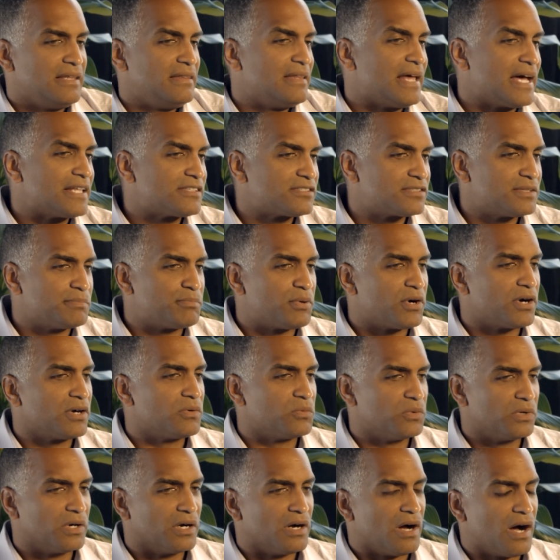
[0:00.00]
that's the part
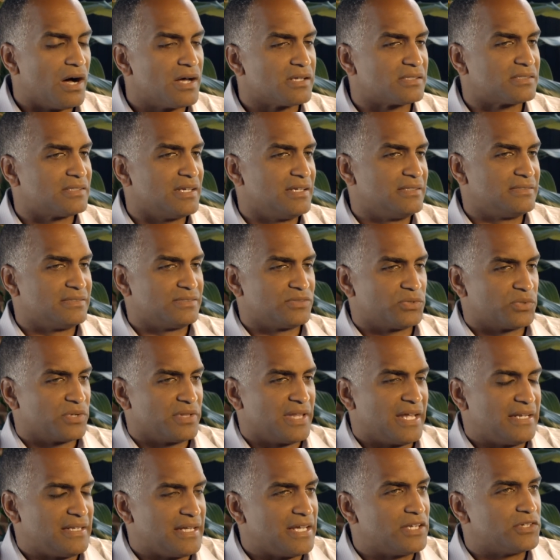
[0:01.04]
where us, as sort of
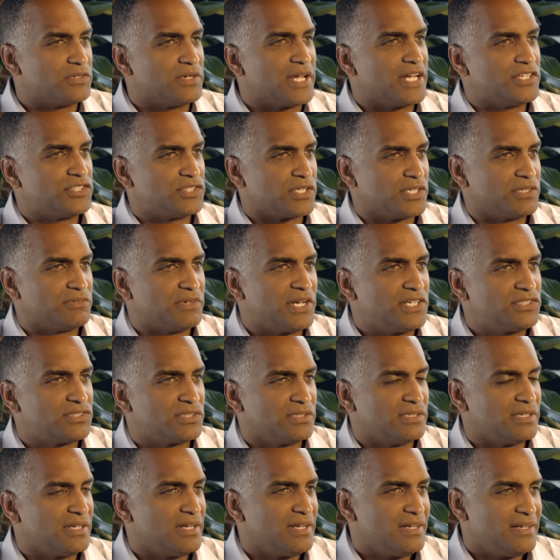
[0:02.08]
that internet
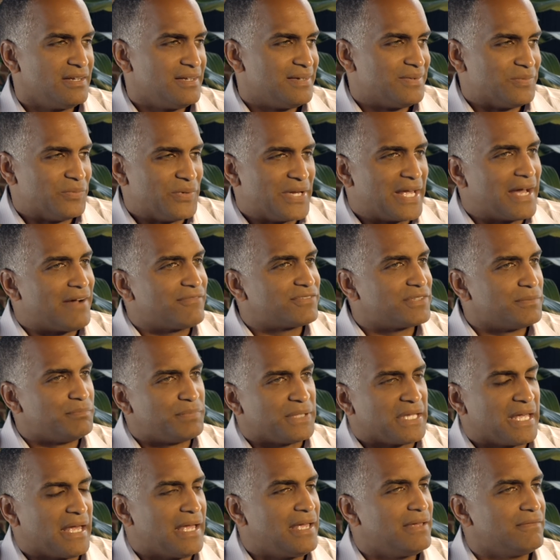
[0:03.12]
generation, we have to
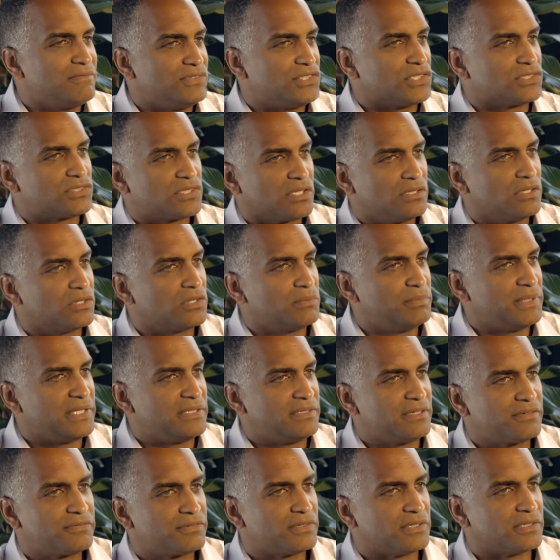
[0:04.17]
behave just a little bit
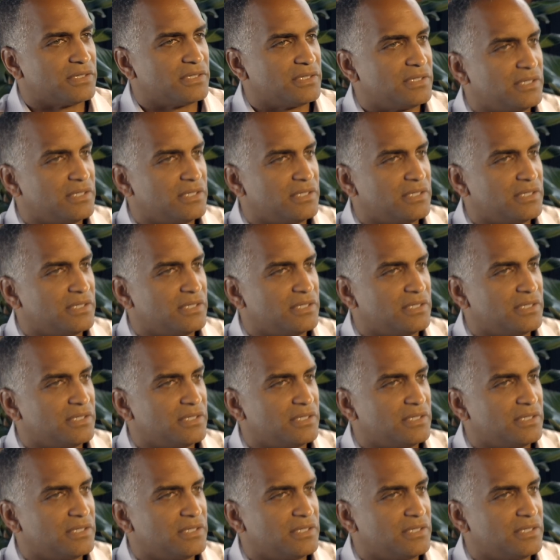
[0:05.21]
different,